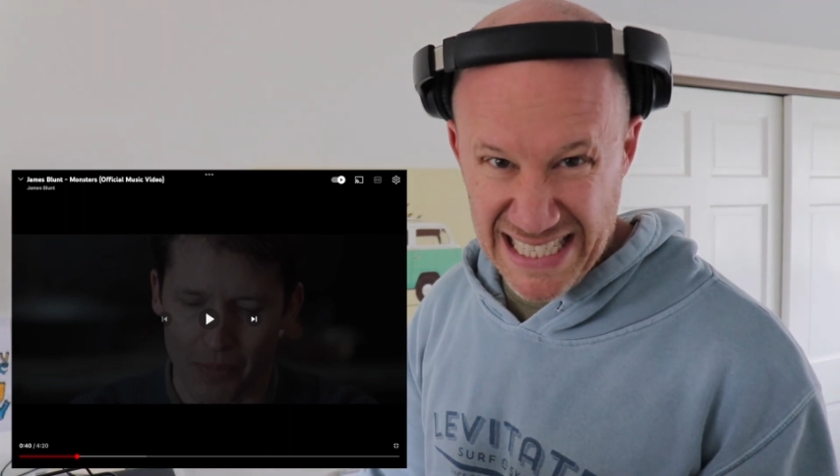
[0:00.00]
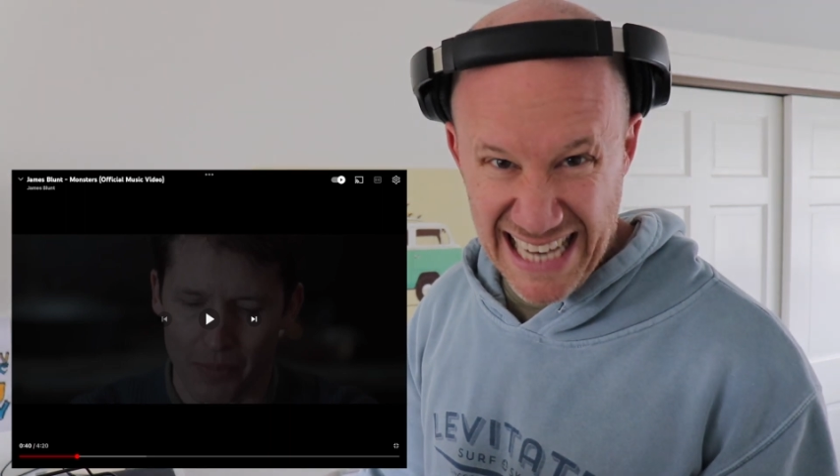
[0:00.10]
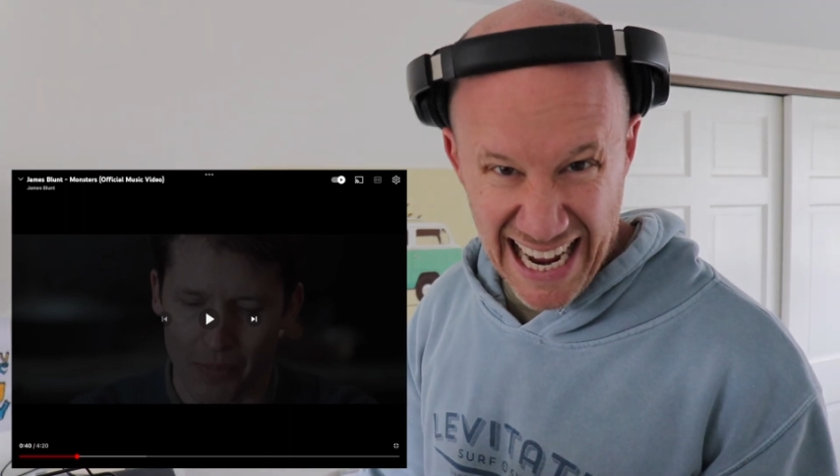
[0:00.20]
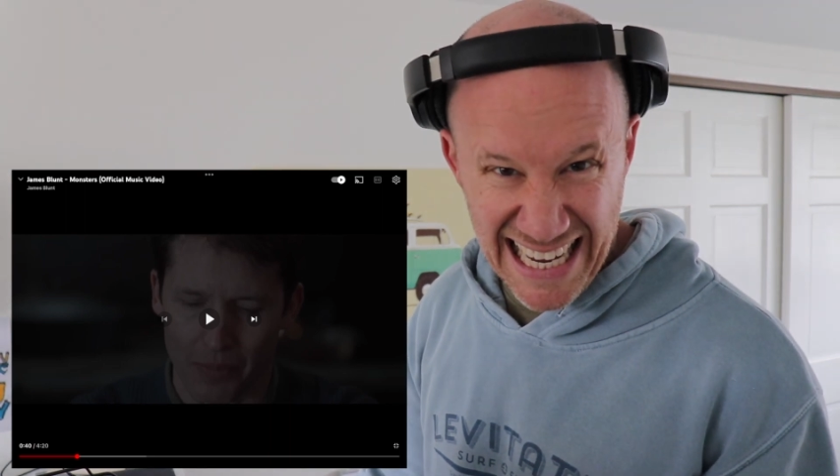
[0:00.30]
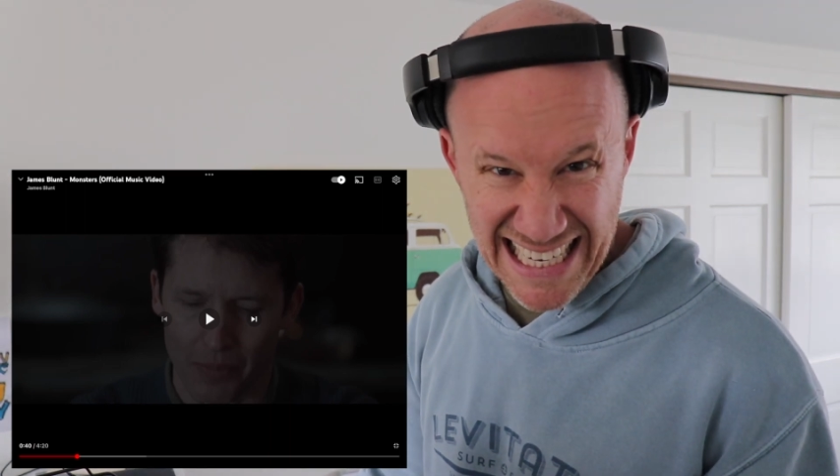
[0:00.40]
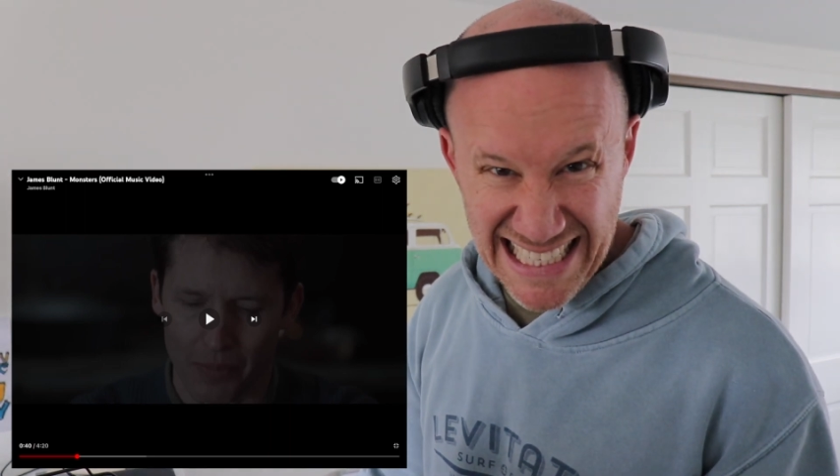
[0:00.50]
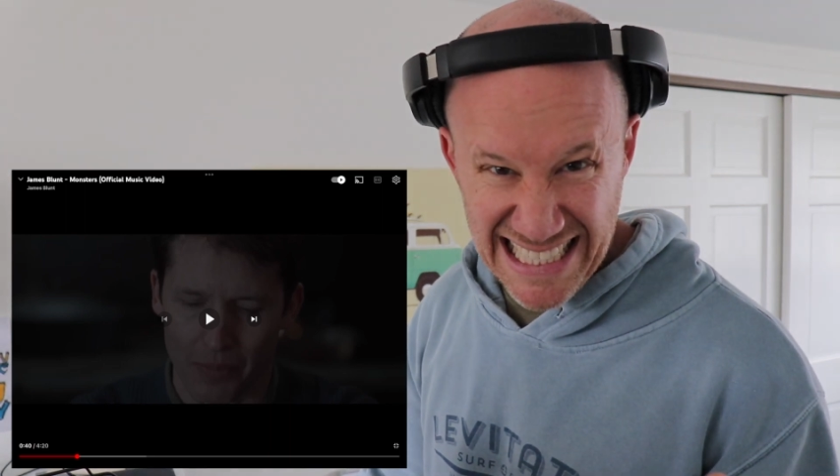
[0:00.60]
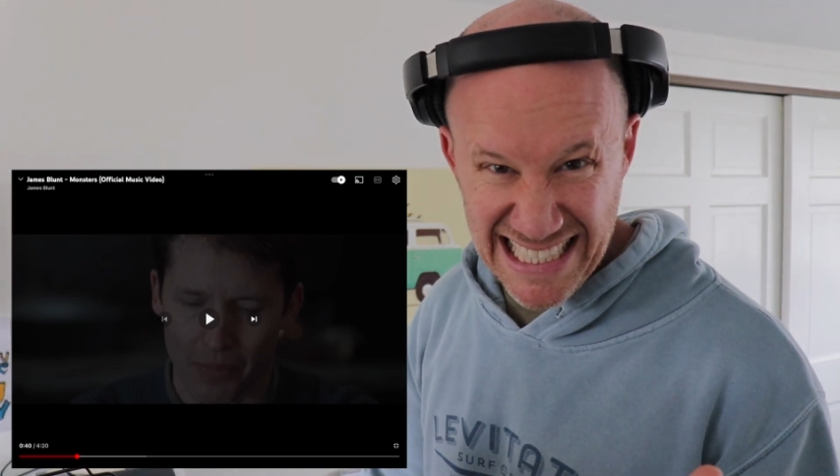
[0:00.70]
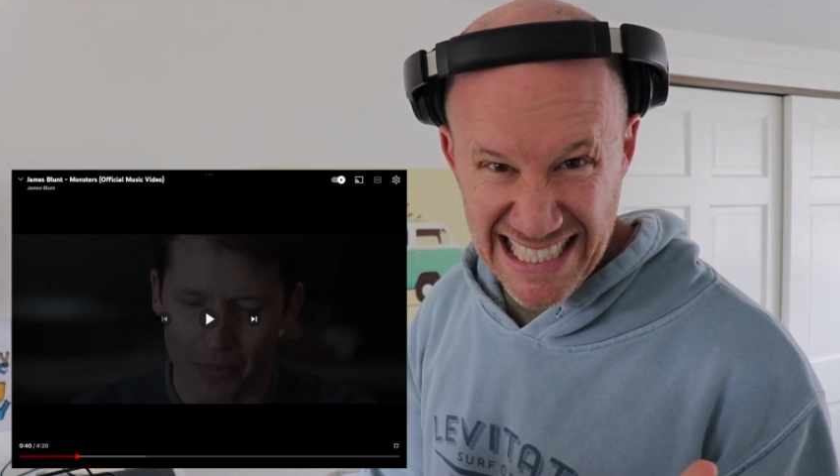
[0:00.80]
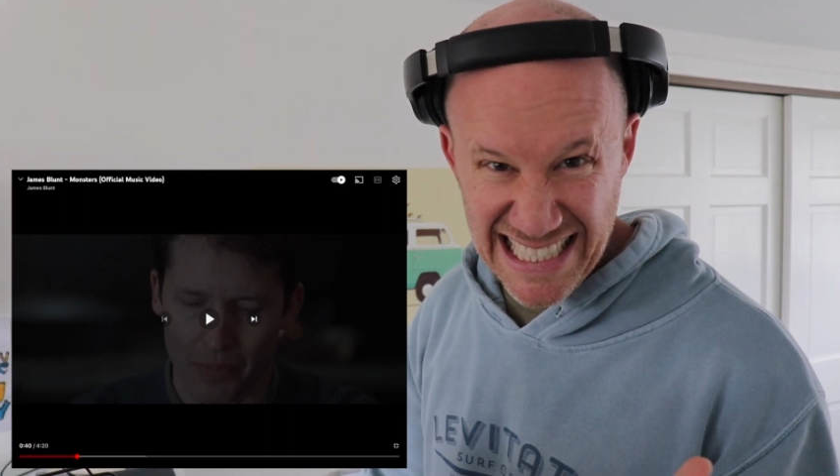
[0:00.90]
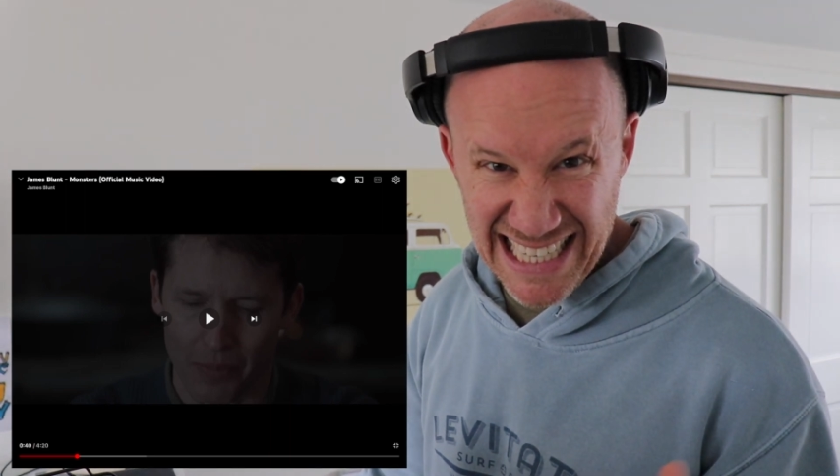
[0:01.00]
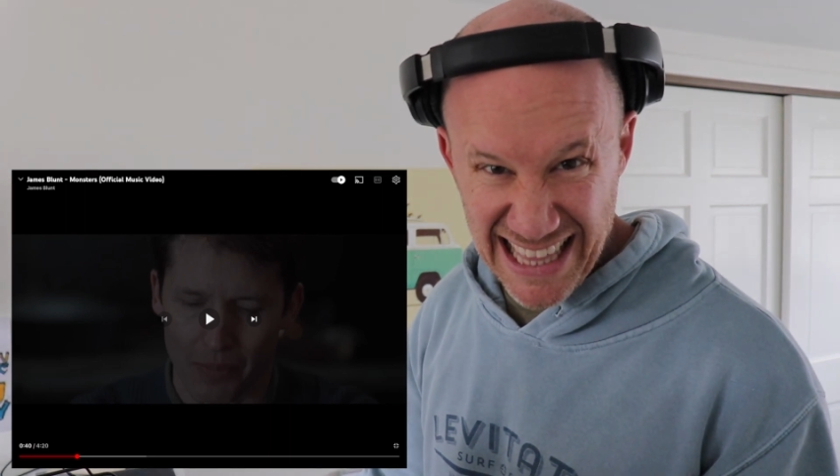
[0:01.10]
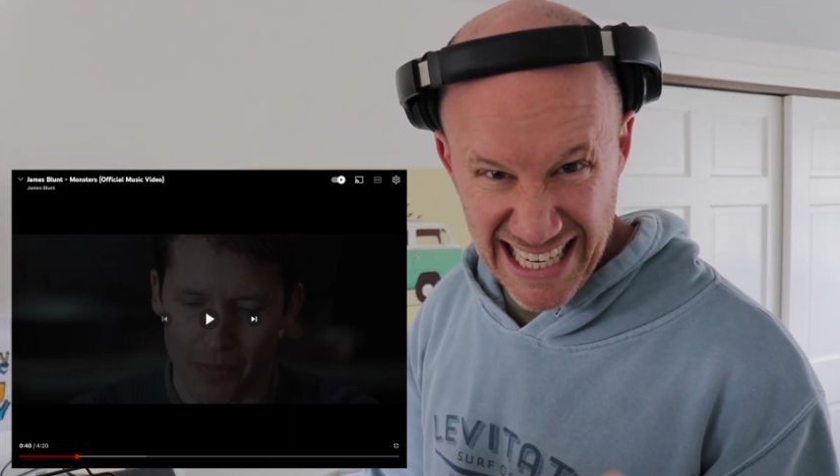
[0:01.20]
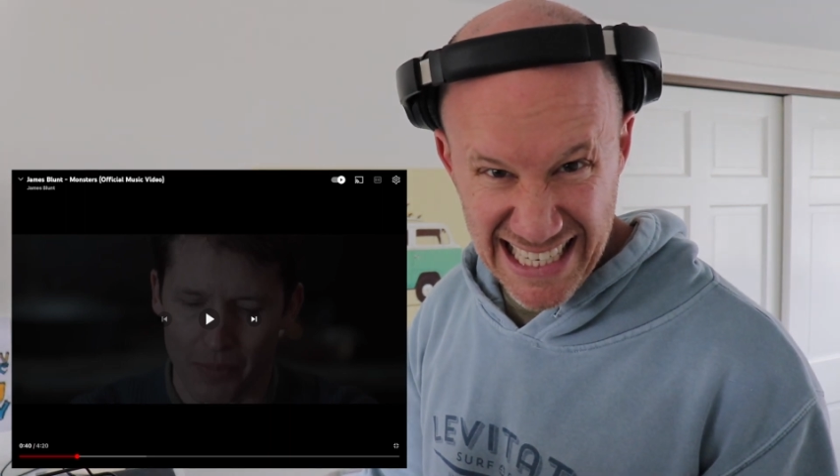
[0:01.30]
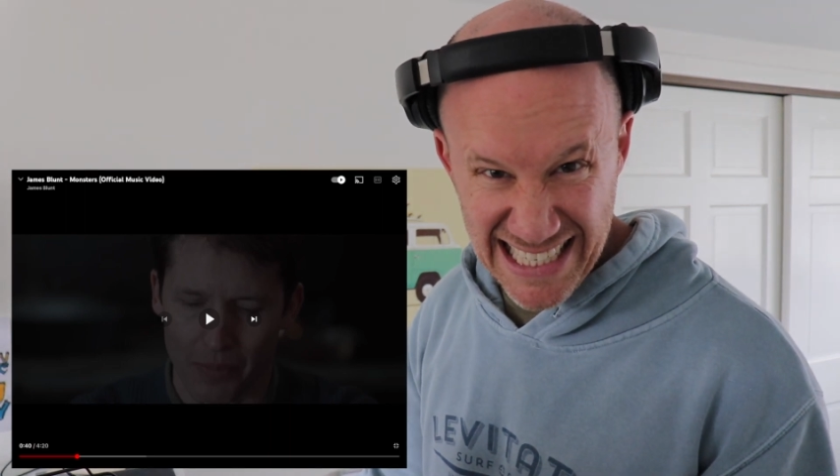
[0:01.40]
dying, I
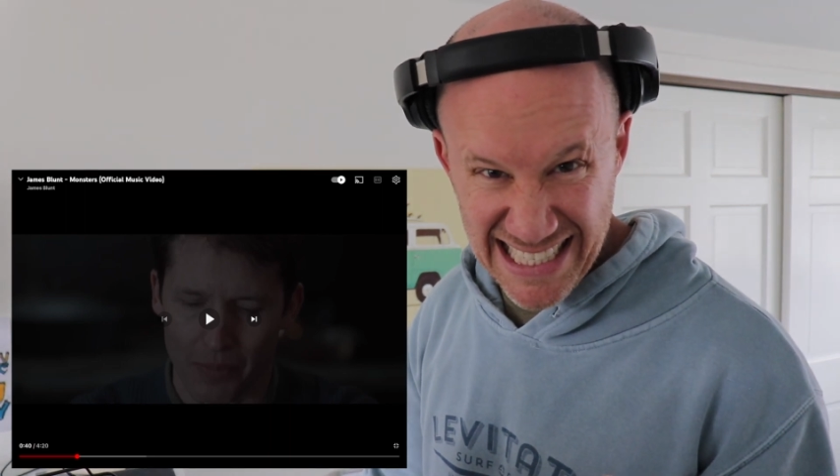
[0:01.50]
think.